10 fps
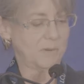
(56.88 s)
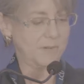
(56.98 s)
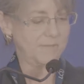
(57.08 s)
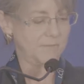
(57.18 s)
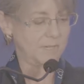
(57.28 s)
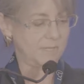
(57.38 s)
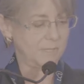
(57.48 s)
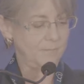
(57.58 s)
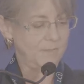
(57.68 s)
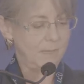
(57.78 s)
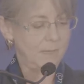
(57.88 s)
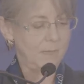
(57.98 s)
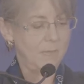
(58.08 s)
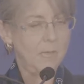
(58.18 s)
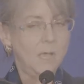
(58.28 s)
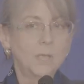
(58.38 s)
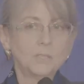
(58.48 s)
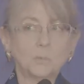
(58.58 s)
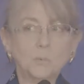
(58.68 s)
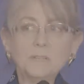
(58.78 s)
by reference.
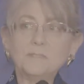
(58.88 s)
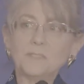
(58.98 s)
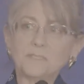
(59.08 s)
So one of the